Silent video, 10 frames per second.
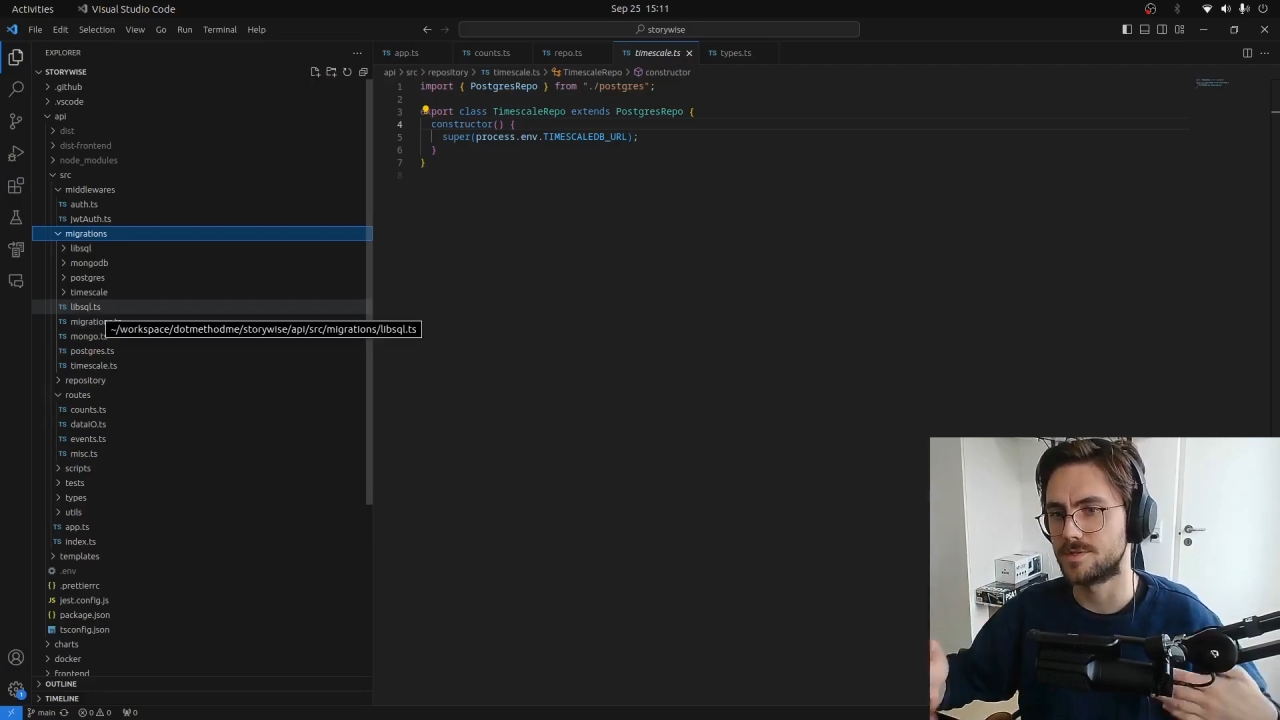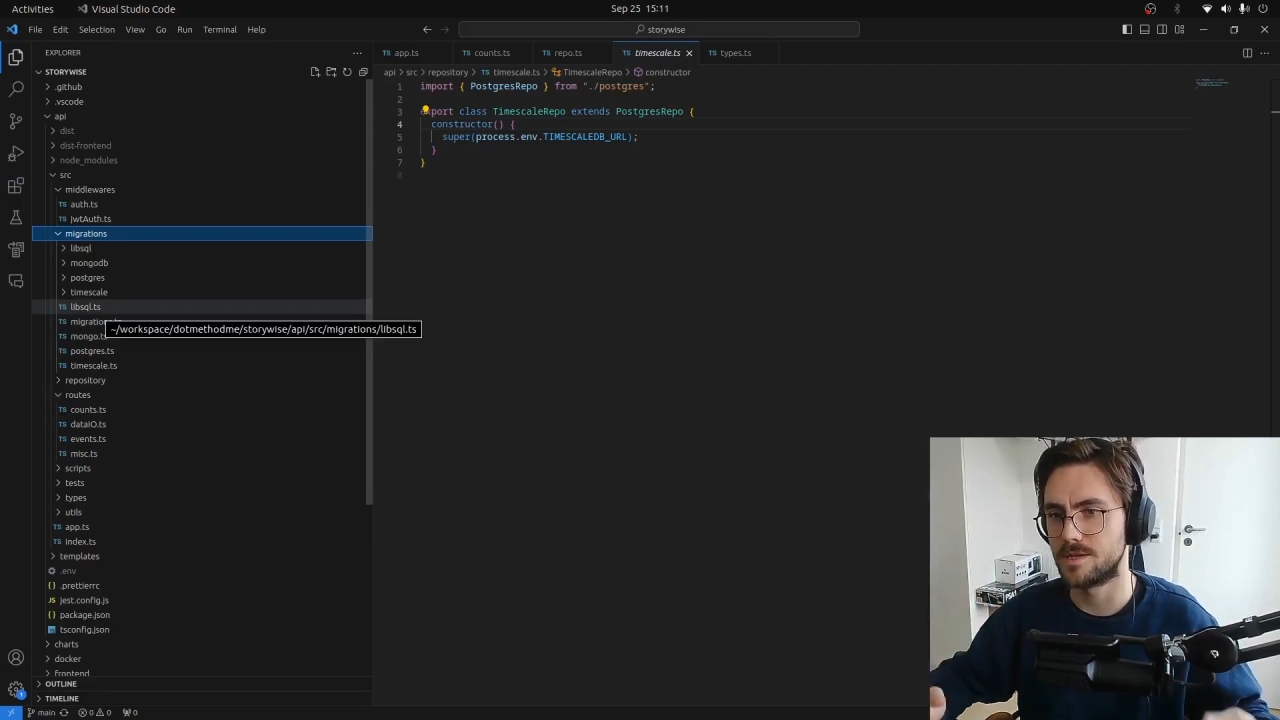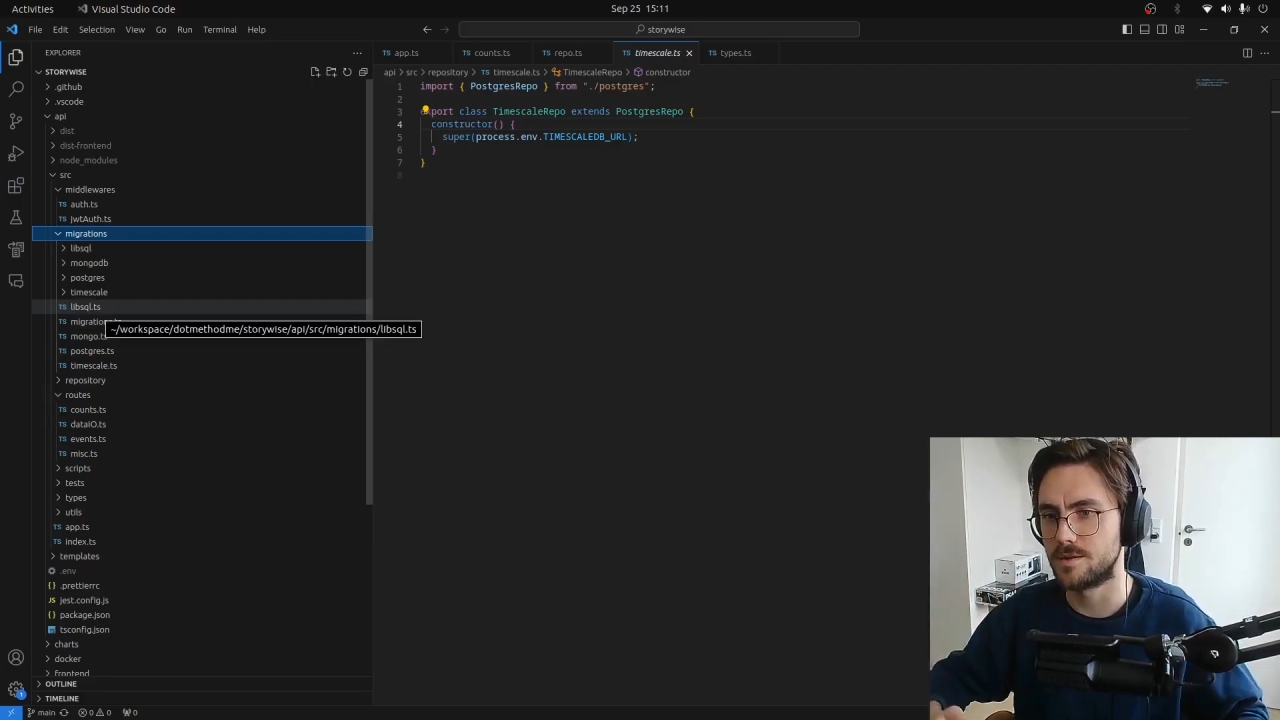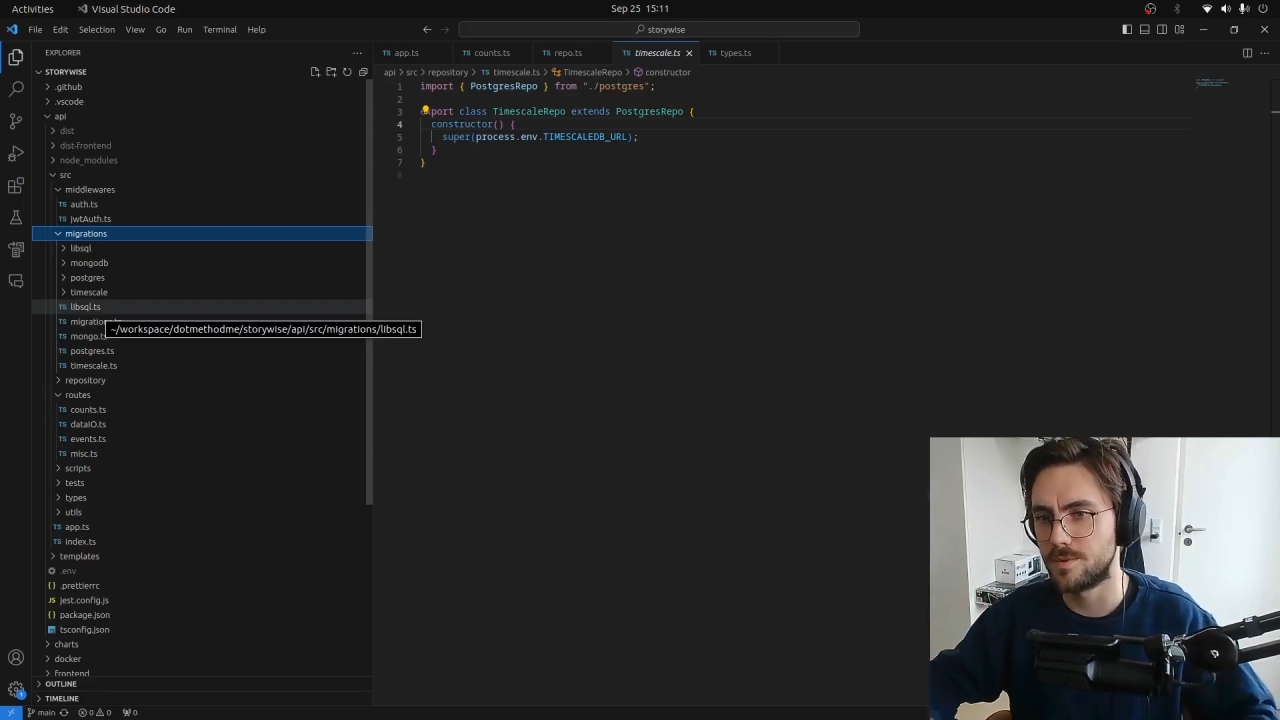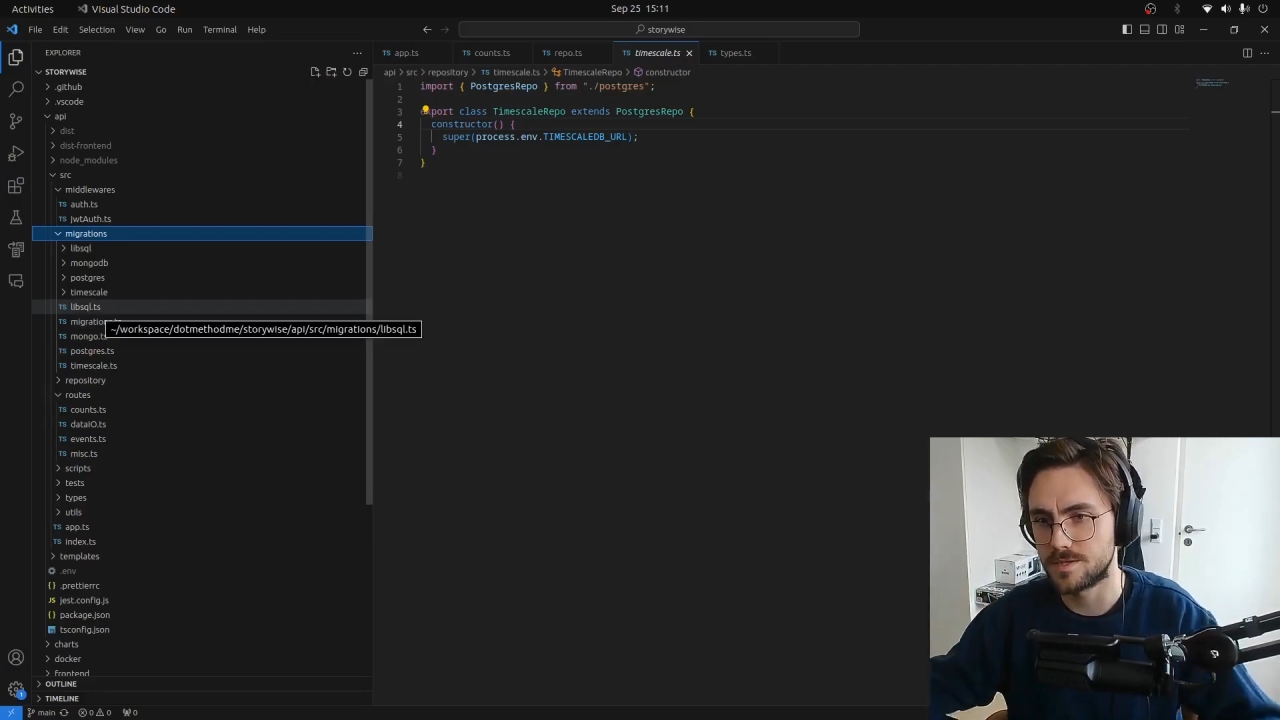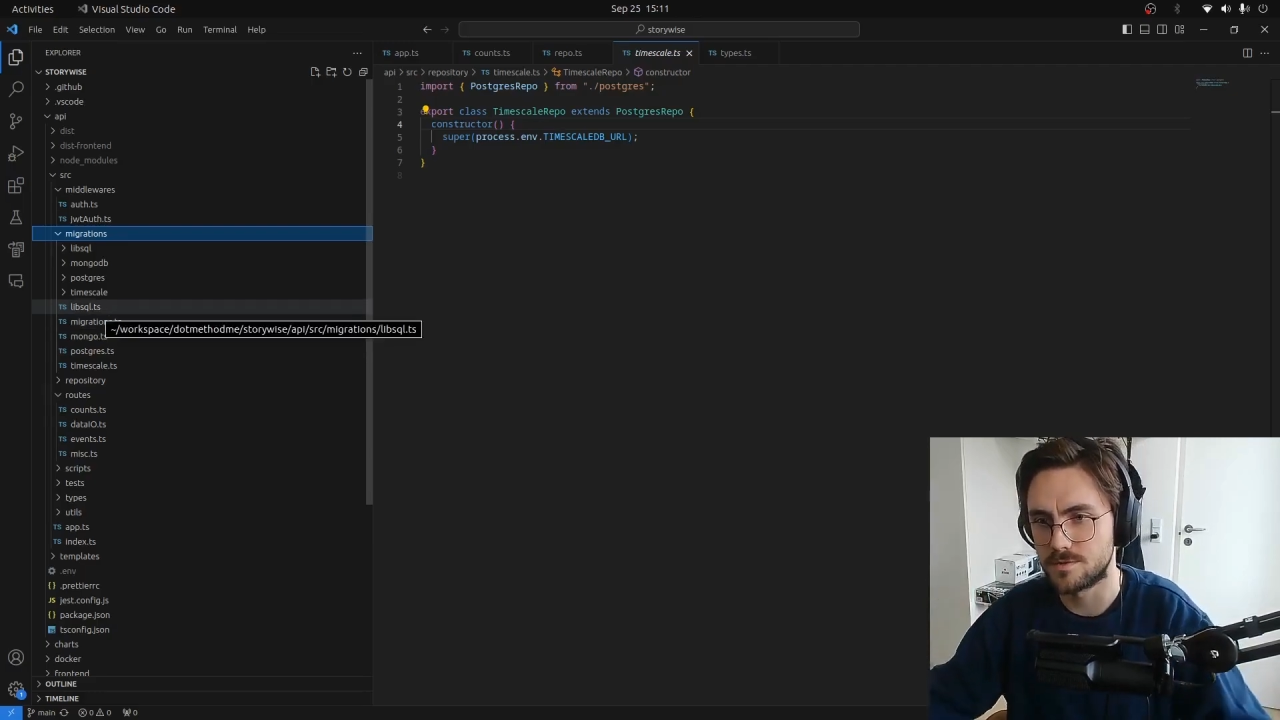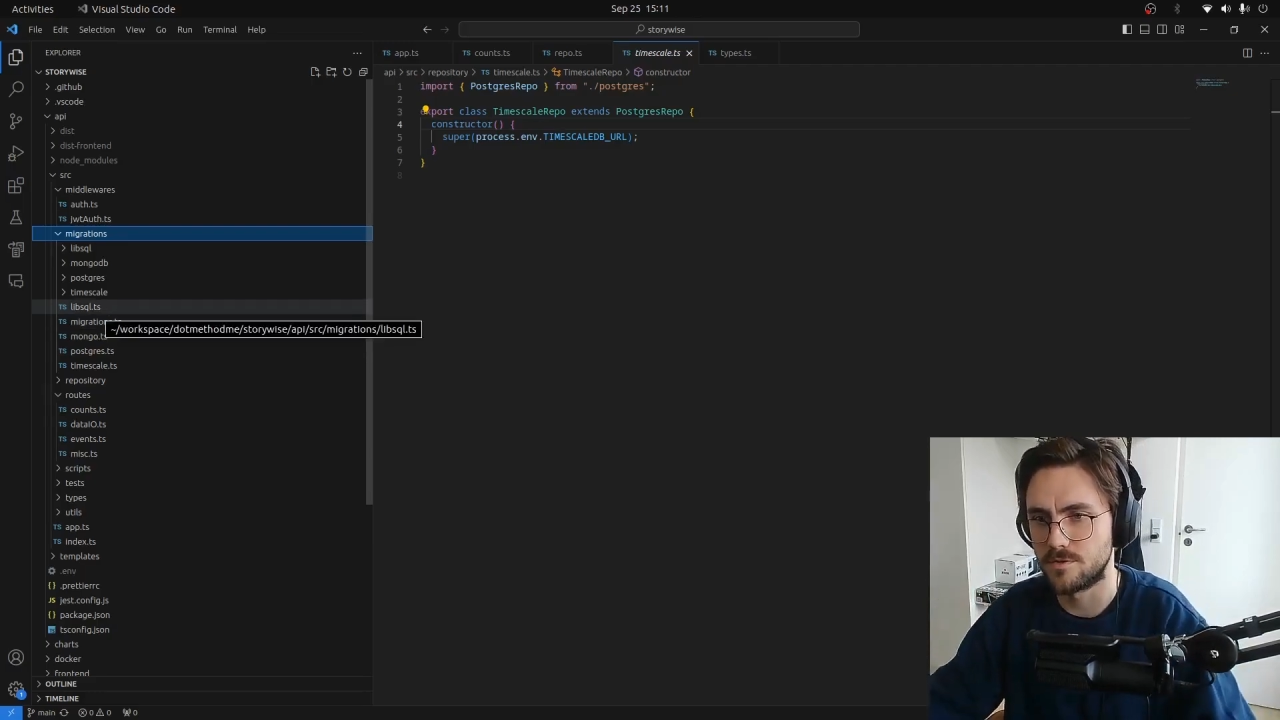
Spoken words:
databases